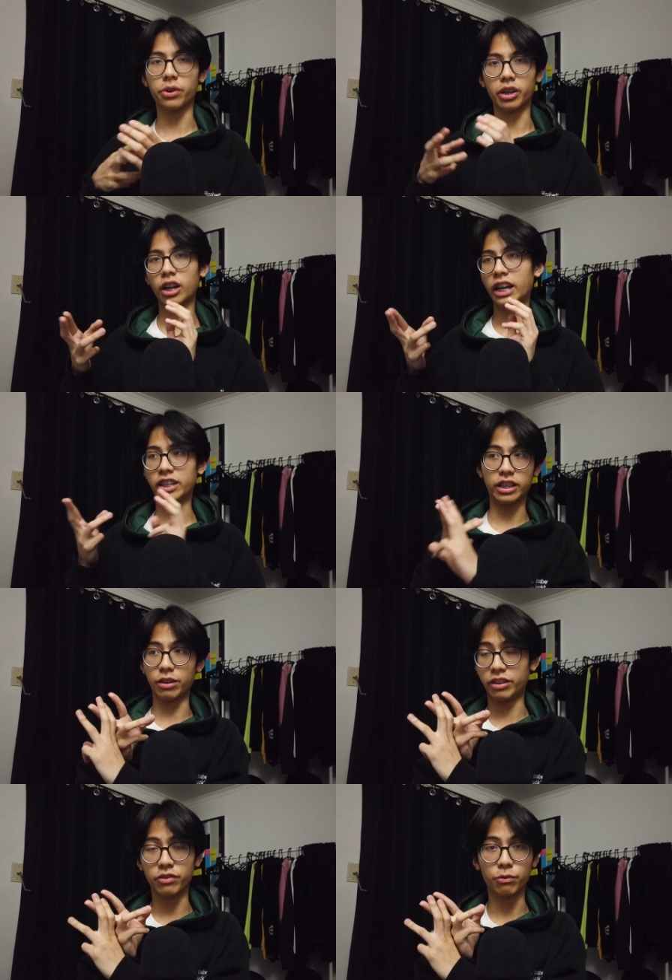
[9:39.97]
or I can
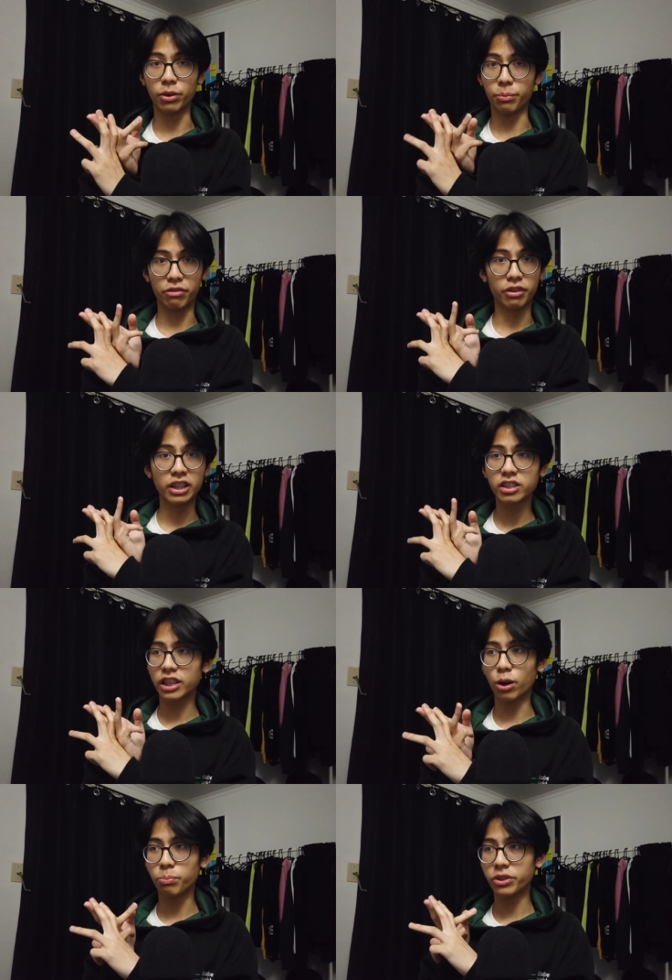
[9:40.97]
get even one of my friends
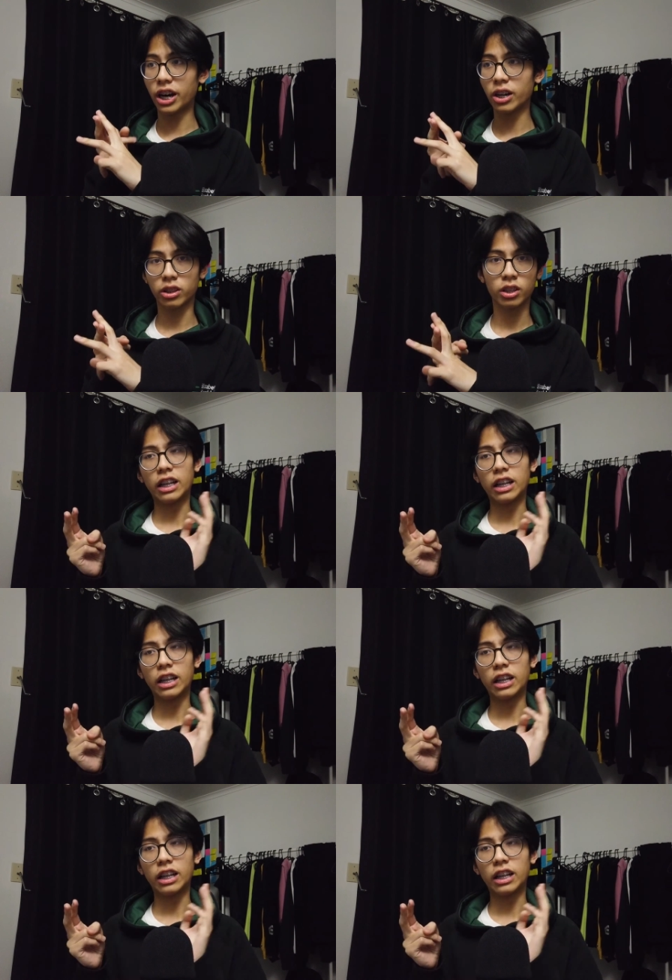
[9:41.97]
to help you out